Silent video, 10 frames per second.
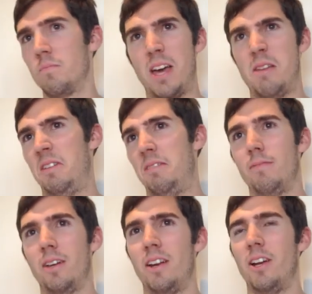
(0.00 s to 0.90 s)
maybe,
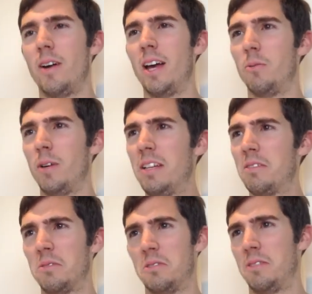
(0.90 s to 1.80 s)
I don't know, 8
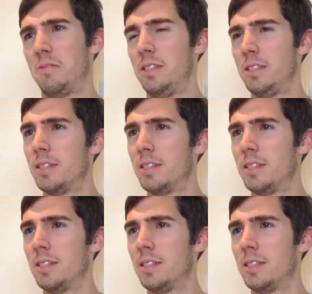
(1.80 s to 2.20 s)
weeks or something.